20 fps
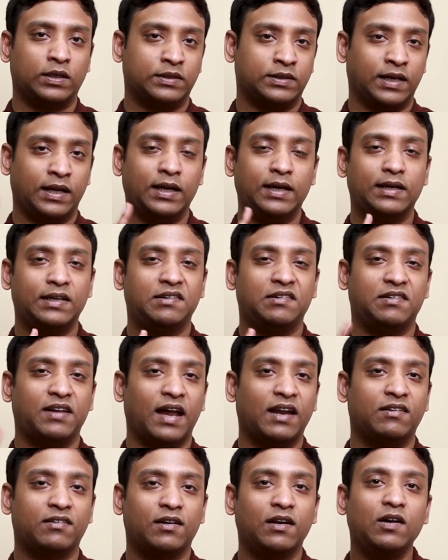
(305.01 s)
Jala in
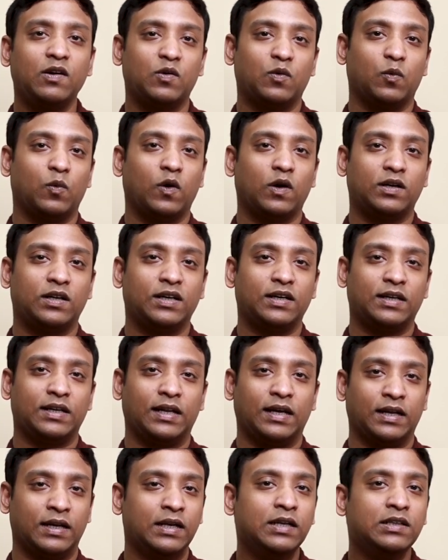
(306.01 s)
Sanskrit, water in
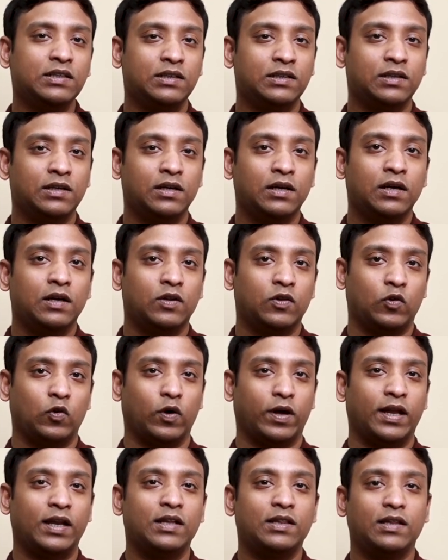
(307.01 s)
English. So
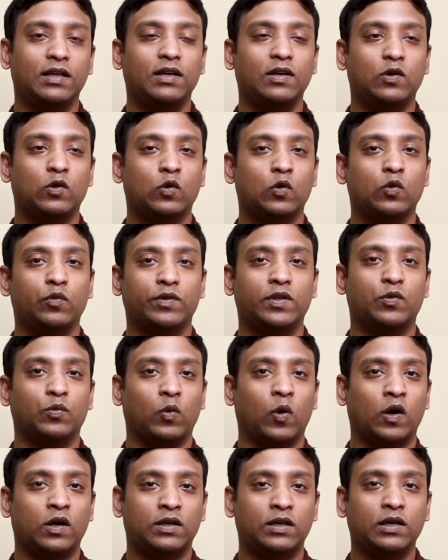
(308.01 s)
anything to do with
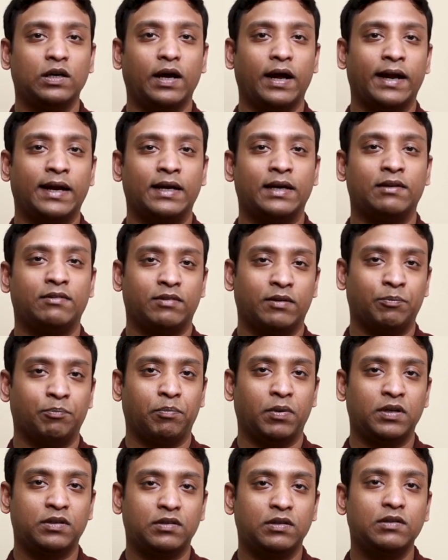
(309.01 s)
water and its
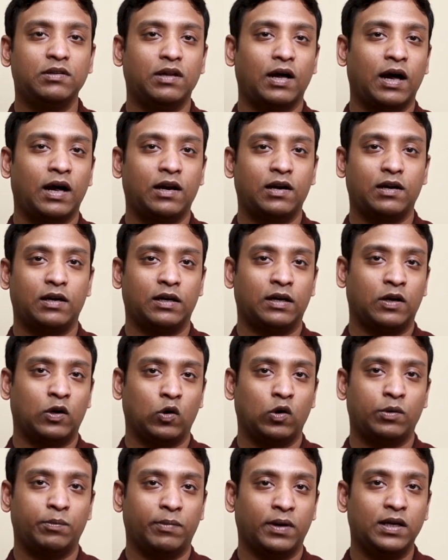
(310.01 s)
impulses are
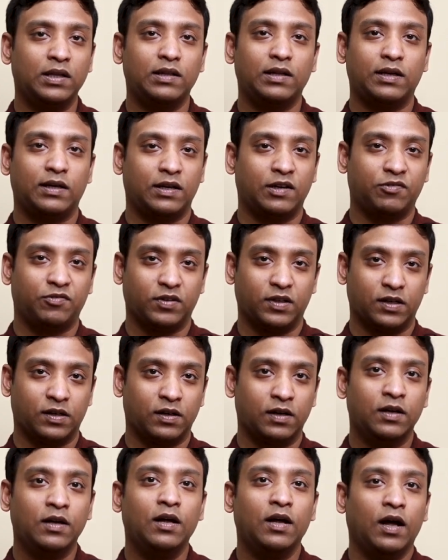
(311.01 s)
controlled by the little
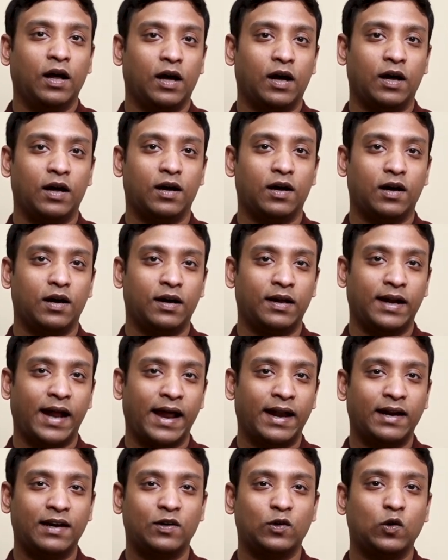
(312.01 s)
finger. An
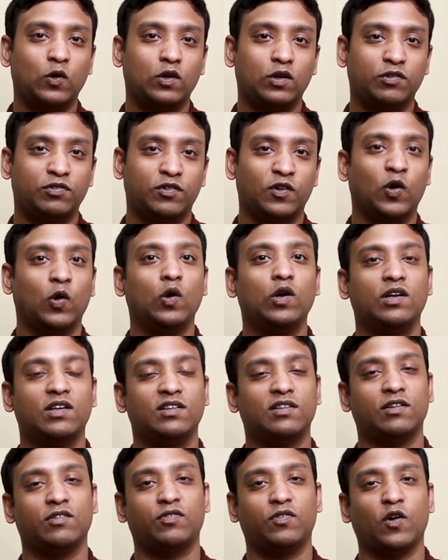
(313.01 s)
anecdote of note
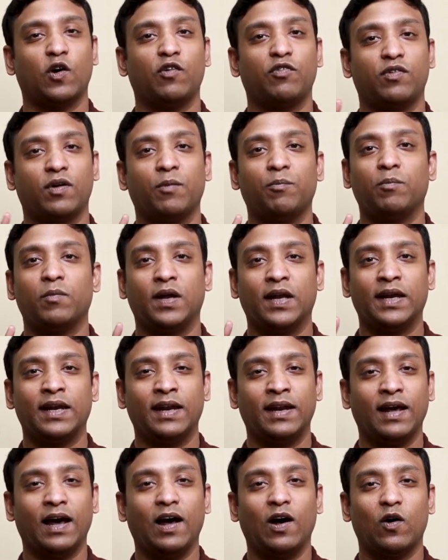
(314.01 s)
is, if you're from
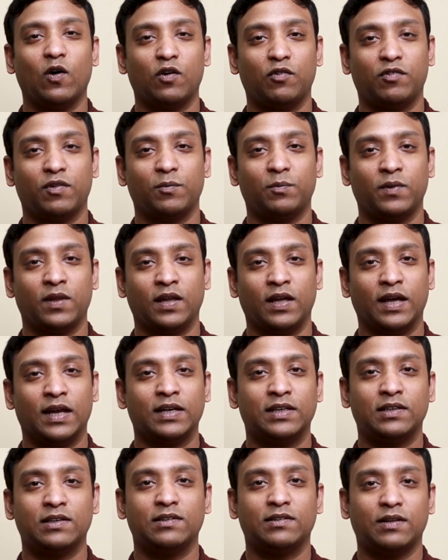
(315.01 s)
India or from the
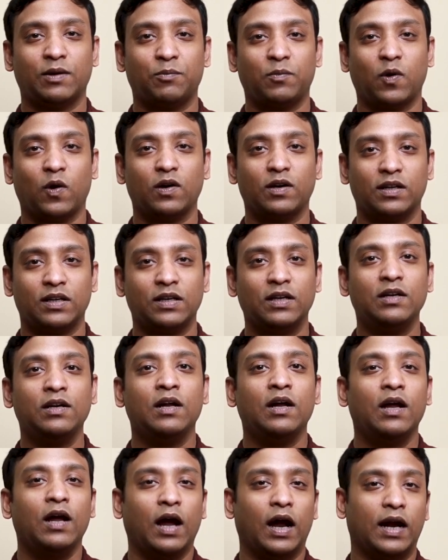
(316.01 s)
Asian subcontinent,
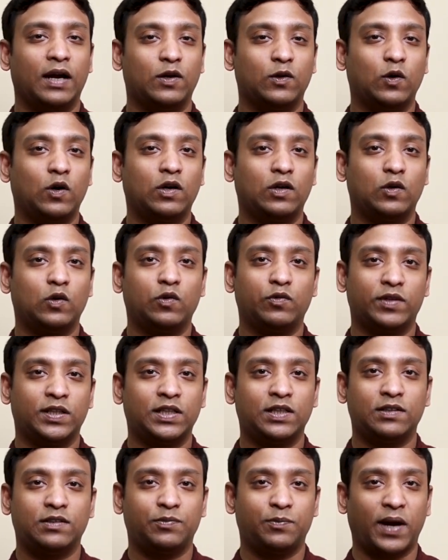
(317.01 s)
I do not know
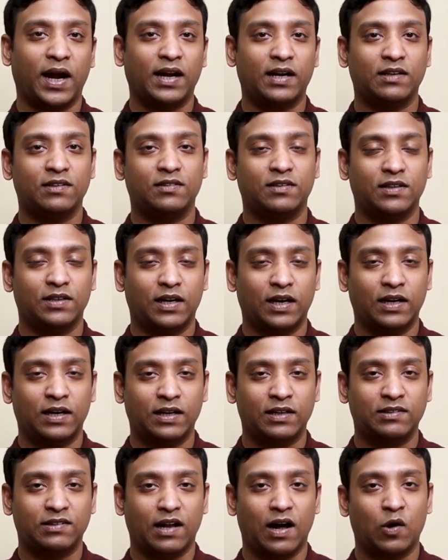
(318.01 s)
whether it's practiced in
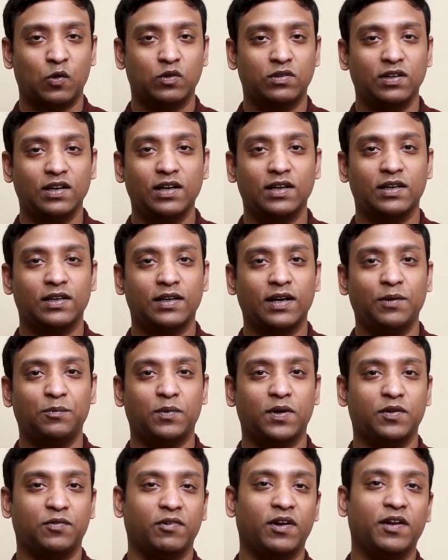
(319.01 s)
countries outside India,
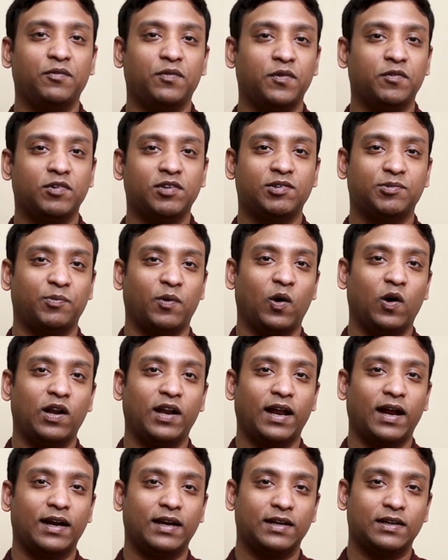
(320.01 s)
but when we were
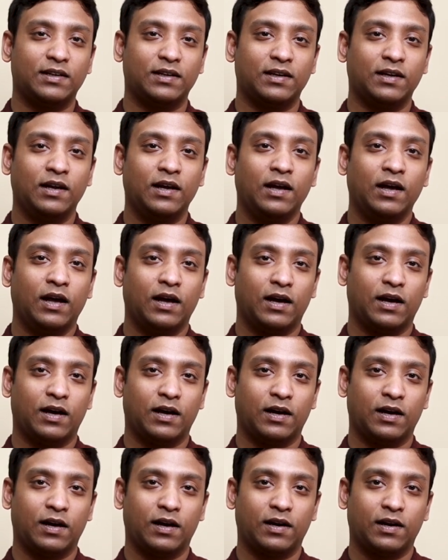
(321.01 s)
small and in
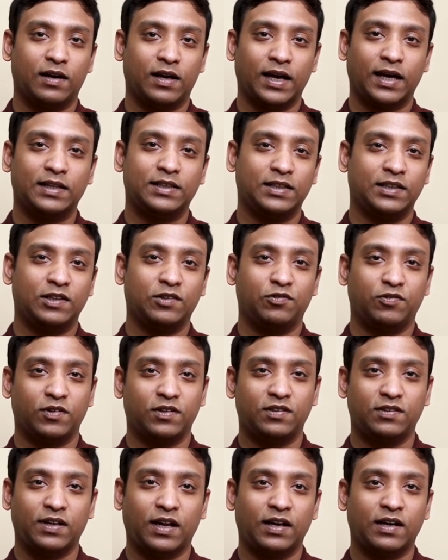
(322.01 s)
KG,
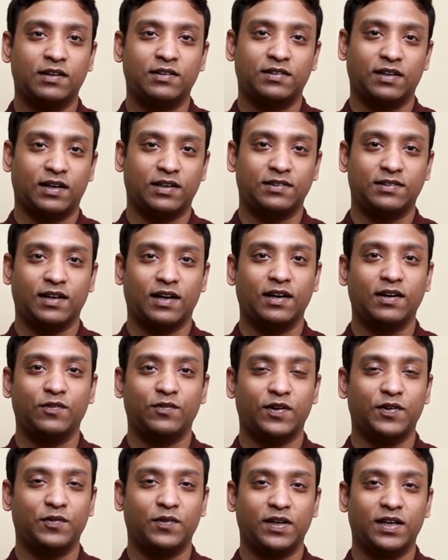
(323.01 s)
first standard, second standard,
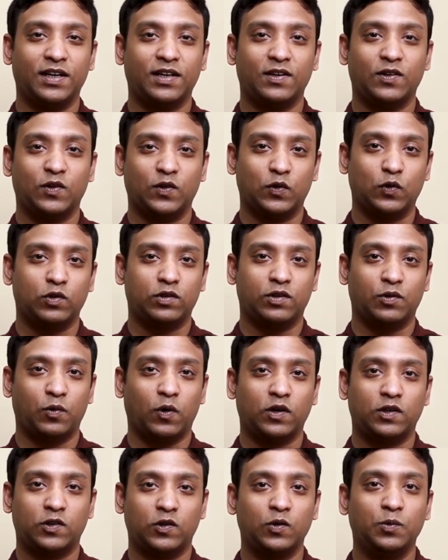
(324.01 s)
when we needed to use the
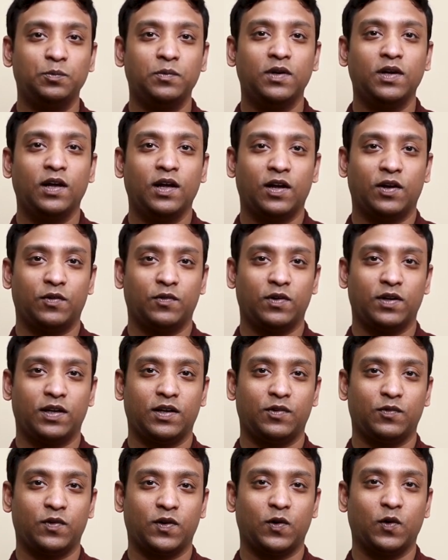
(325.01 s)
washroom,
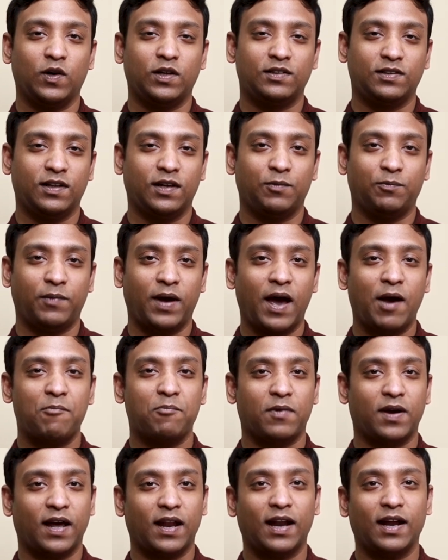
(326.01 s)
we go and say,
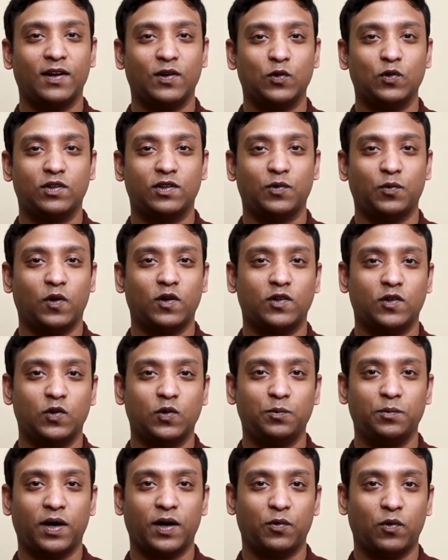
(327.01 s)
ma'am, can I use the
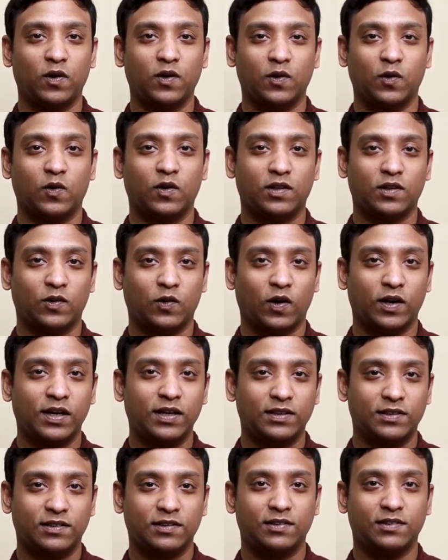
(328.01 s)
washroom? I want to go to the
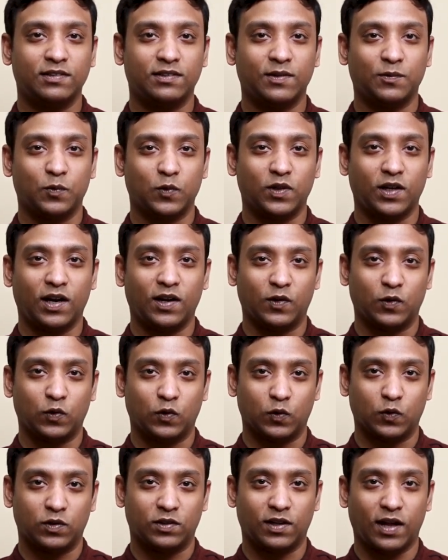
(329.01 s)
toilet. This is the mudra you
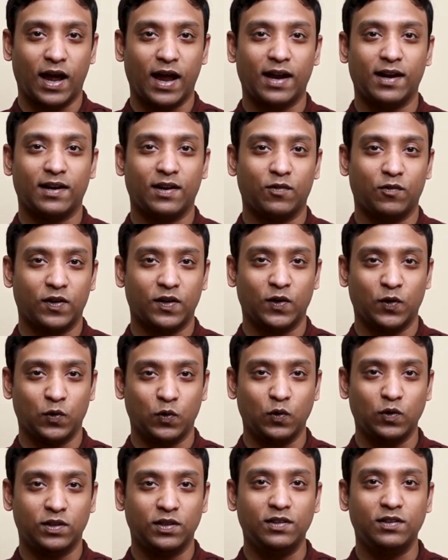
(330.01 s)
use. And when you
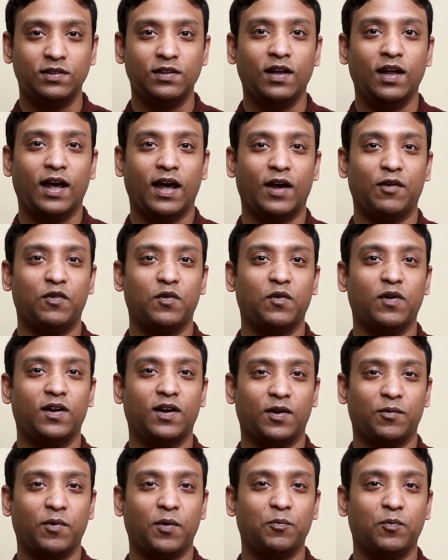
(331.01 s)
do this, everyone
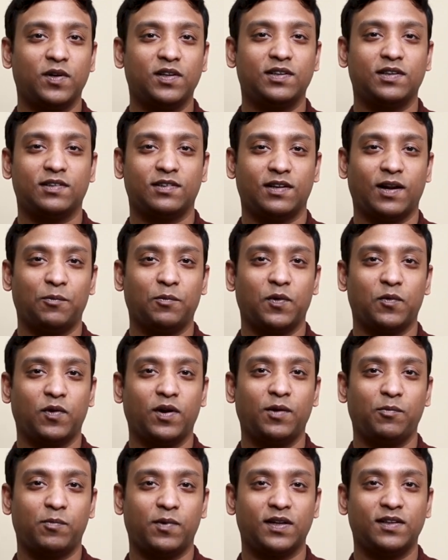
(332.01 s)
remembers it's number
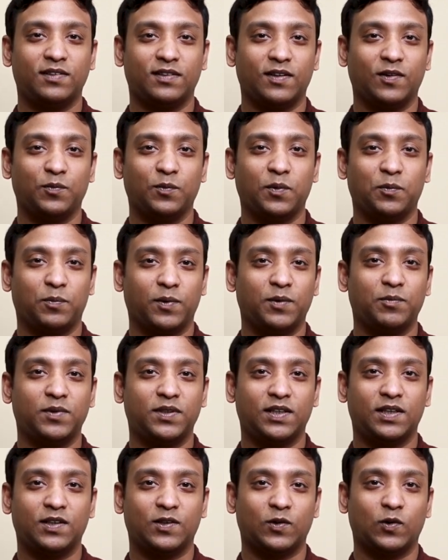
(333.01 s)
one, please give me
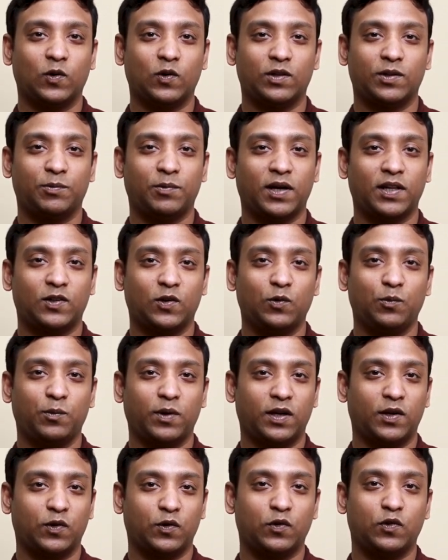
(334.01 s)
permission to go to the bathroom,
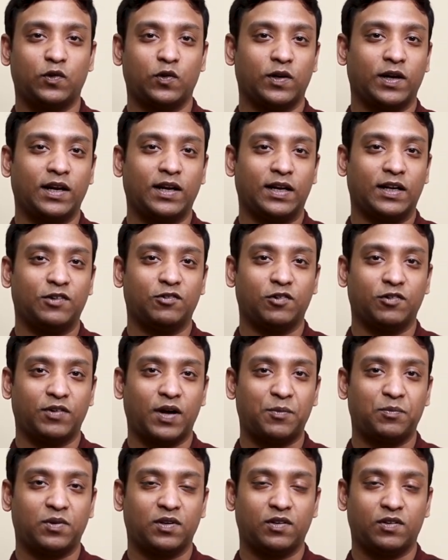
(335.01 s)
and you used to get leave of
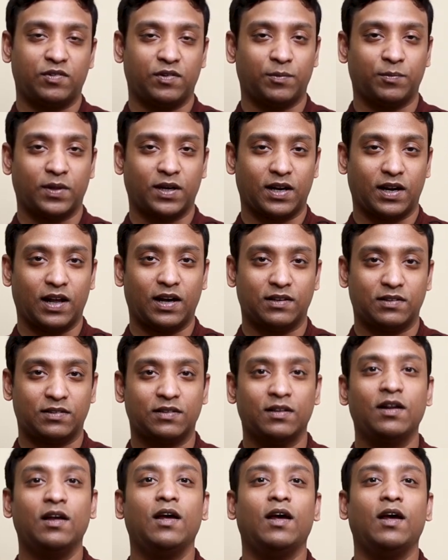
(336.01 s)
absence from the class.